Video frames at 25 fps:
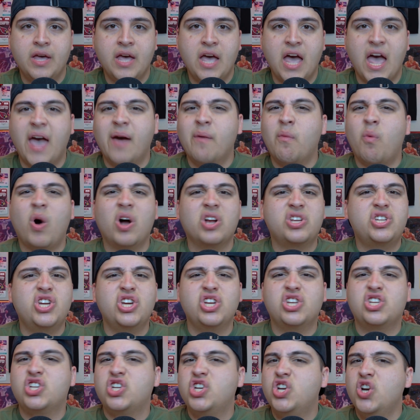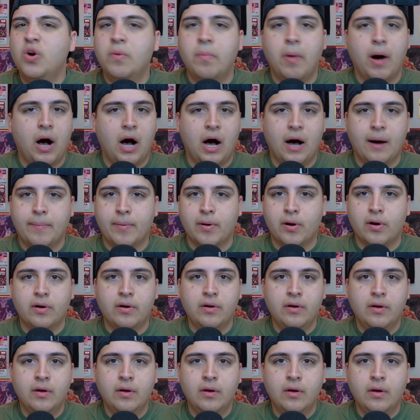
and watching Chuba Hubbard